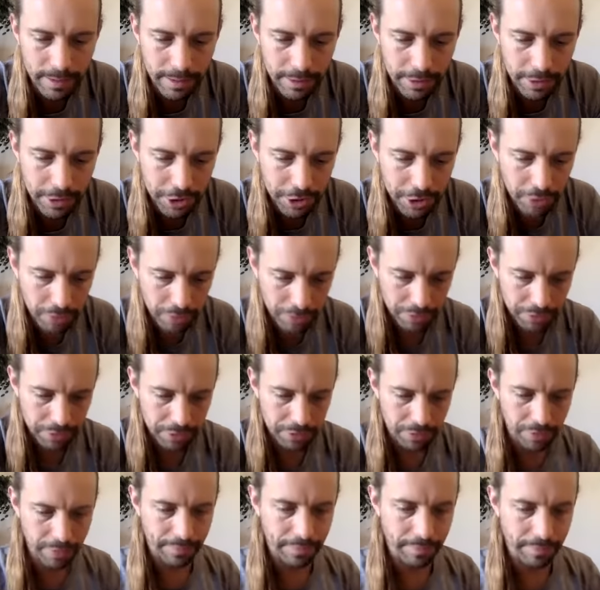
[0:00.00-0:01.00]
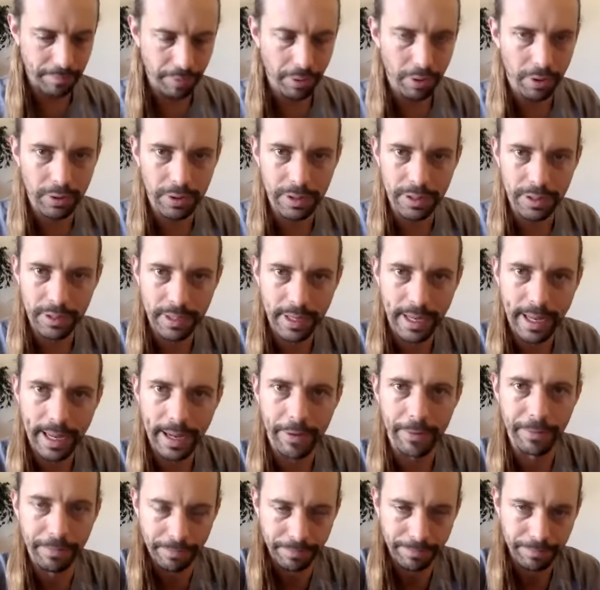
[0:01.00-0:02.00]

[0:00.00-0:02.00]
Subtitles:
Shoulders are even pulling down.